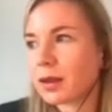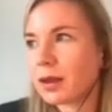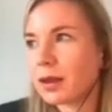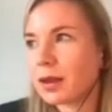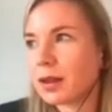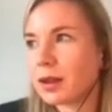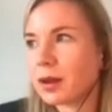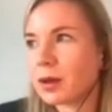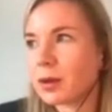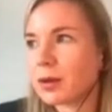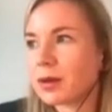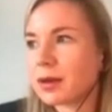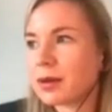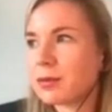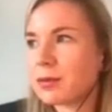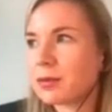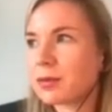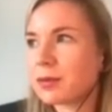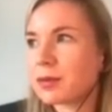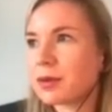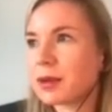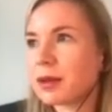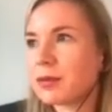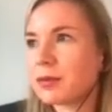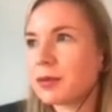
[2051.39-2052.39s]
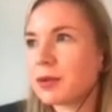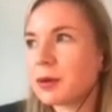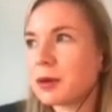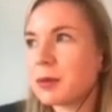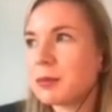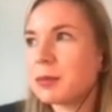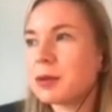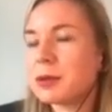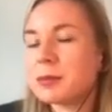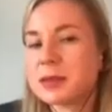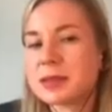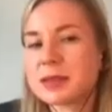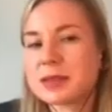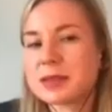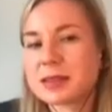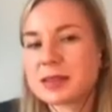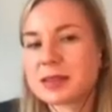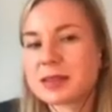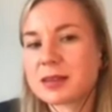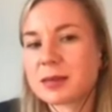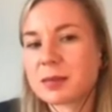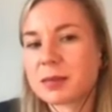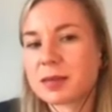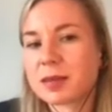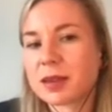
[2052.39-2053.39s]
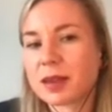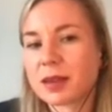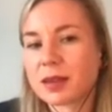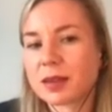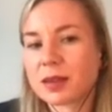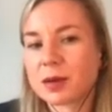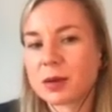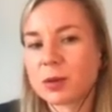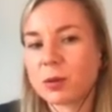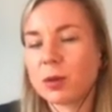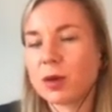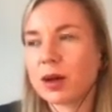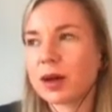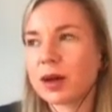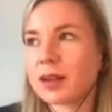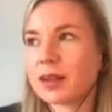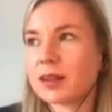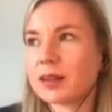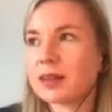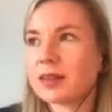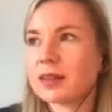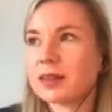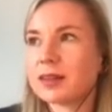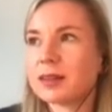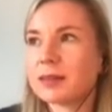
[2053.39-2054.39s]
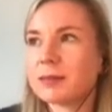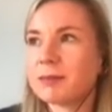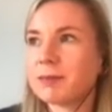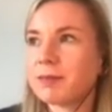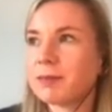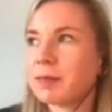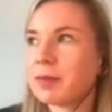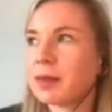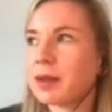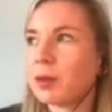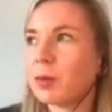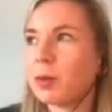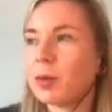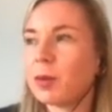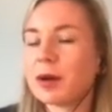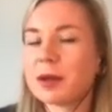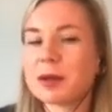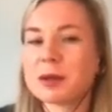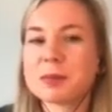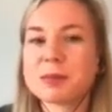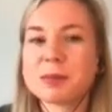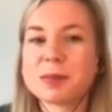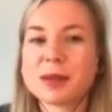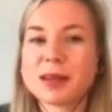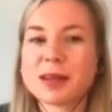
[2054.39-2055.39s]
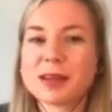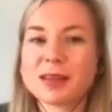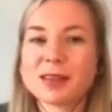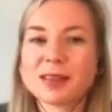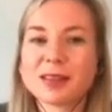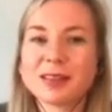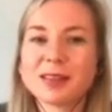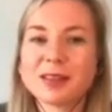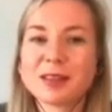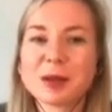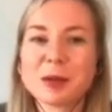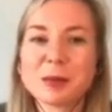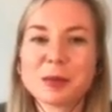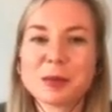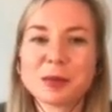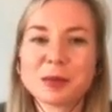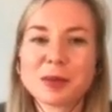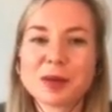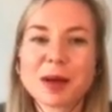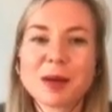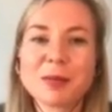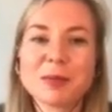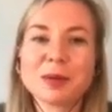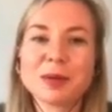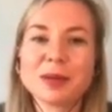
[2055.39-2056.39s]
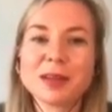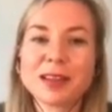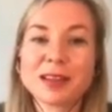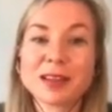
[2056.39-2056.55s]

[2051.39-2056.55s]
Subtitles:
then that's not really solving your strategic aims, if that was one.